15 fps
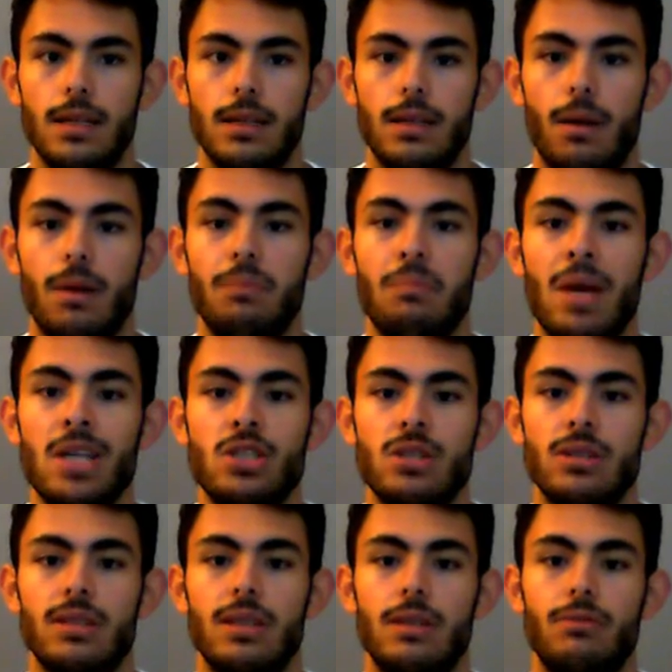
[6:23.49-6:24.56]

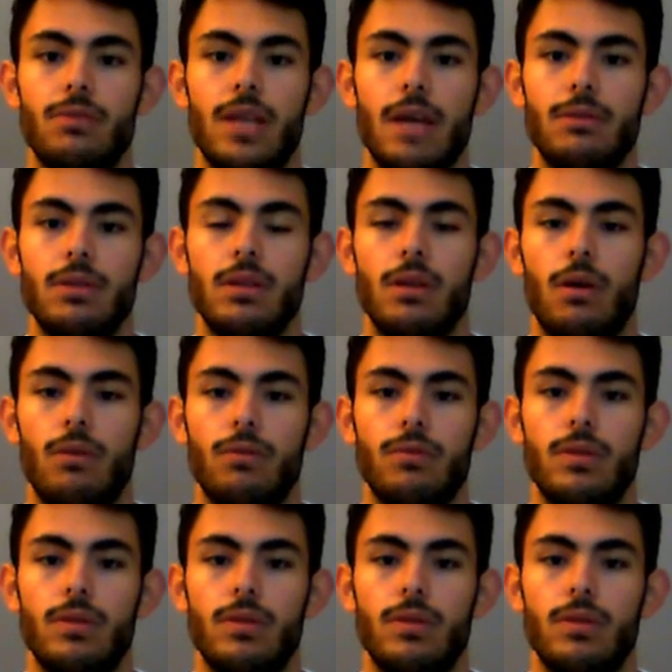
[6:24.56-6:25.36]
imagine if Kevin of